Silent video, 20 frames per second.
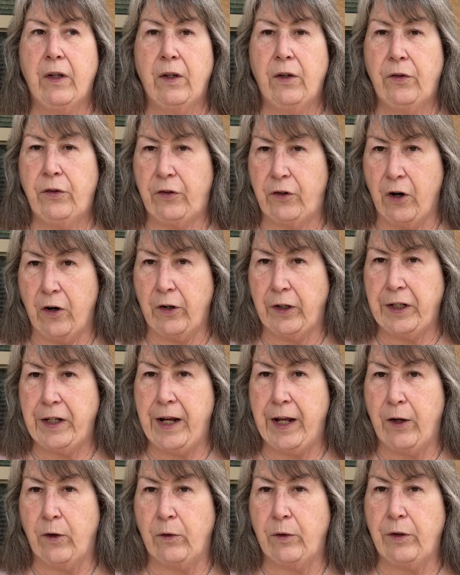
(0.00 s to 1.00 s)
starting
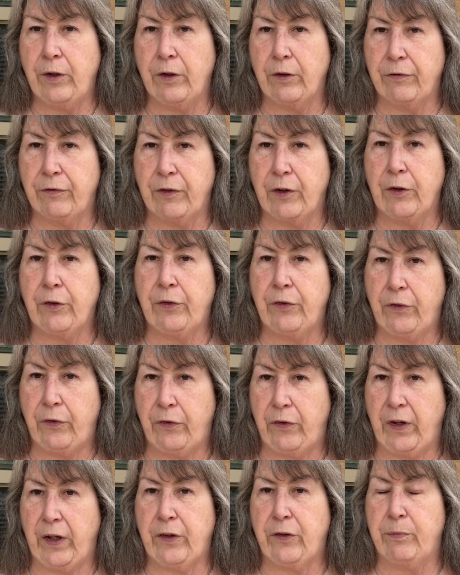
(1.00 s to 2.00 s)
out, your first
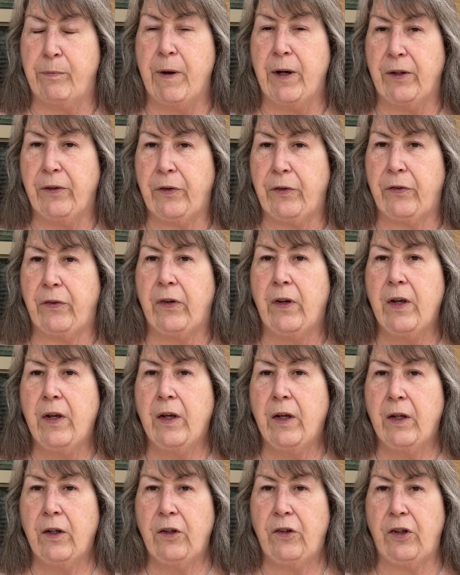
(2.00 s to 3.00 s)
6 months
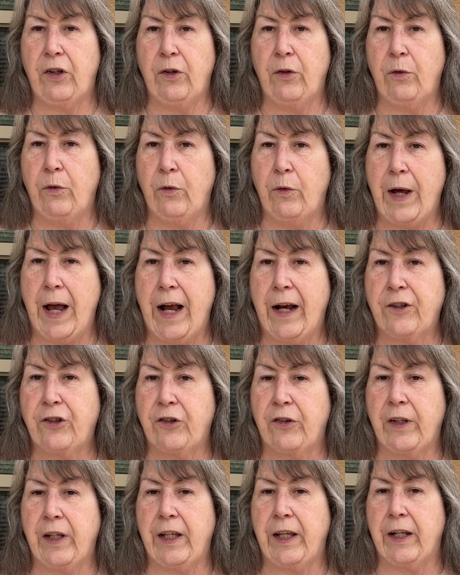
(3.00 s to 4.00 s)
to
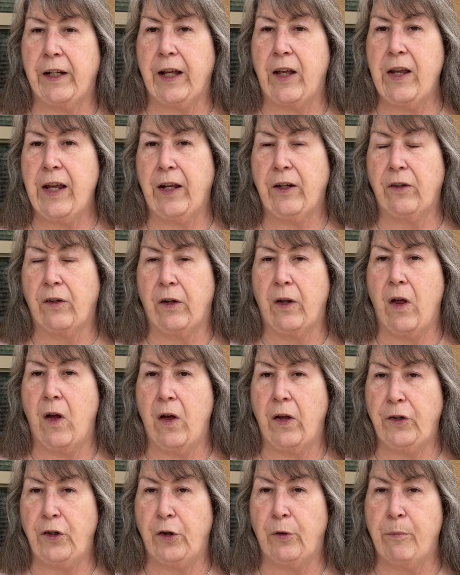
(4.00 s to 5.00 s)
actually get a handle
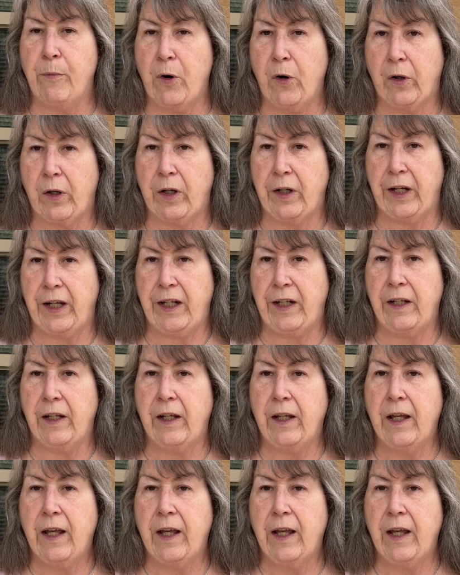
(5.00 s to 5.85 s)
on your marketing